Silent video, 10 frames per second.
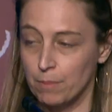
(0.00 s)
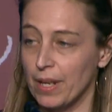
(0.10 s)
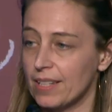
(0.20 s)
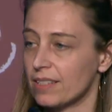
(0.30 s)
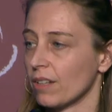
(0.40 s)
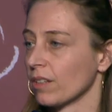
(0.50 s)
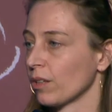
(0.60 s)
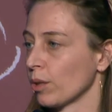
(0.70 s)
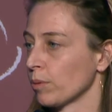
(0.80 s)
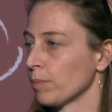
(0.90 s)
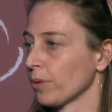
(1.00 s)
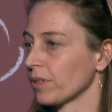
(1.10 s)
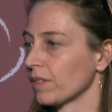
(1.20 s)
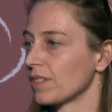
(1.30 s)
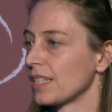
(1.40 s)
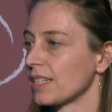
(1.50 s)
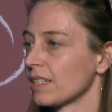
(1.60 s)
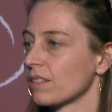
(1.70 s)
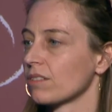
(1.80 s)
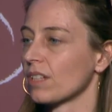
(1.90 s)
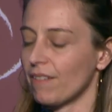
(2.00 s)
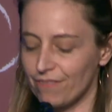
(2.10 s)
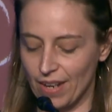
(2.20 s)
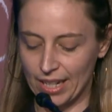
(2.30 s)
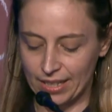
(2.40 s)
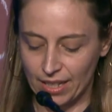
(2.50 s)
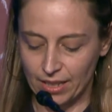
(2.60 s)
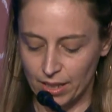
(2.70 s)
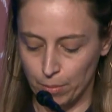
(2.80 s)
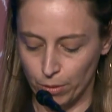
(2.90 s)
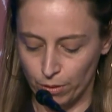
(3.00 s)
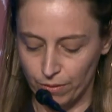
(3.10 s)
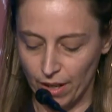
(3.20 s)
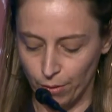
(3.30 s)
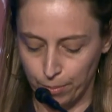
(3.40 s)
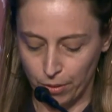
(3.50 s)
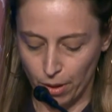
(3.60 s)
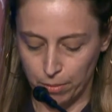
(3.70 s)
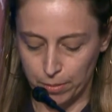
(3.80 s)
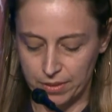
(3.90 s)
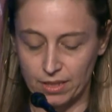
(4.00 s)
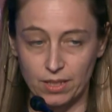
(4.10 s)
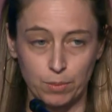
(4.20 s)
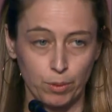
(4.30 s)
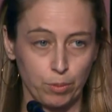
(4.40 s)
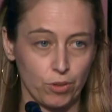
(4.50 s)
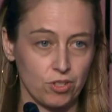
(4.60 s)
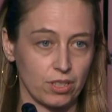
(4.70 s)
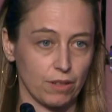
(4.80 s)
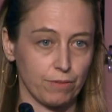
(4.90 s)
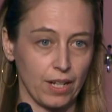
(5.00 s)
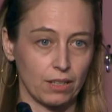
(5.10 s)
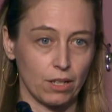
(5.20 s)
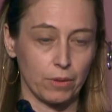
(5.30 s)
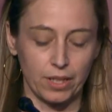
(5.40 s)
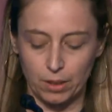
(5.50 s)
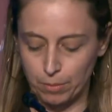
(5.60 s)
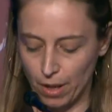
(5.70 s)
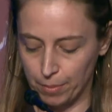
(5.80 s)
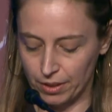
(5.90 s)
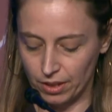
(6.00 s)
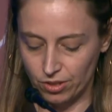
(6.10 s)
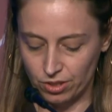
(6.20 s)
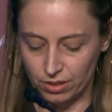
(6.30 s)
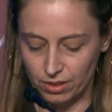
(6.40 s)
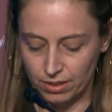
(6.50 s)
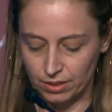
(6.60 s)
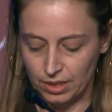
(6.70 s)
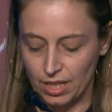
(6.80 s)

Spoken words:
Based on the global burden of disease, there's a finite number of health problems that disproportionately affect low-income populations.